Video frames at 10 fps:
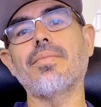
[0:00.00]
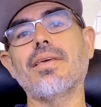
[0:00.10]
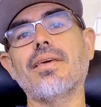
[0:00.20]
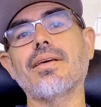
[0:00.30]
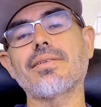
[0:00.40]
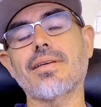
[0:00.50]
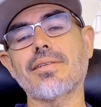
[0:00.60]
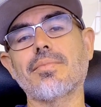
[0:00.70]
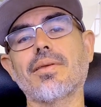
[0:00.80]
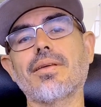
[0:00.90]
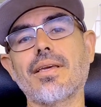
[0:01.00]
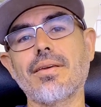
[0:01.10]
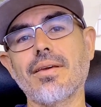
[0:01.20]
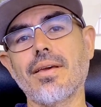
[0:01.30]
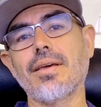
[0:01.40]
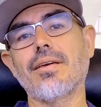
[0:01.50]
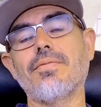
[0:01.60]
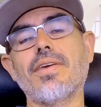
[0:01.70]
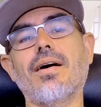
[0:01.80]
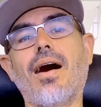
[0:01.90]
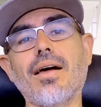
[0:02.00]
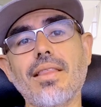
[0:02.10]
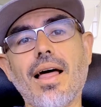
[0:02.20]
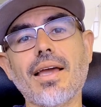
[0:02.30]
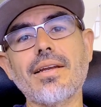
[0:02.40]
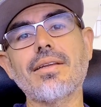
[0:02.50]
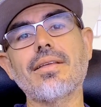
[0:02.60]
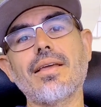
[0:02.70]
The accessibility via online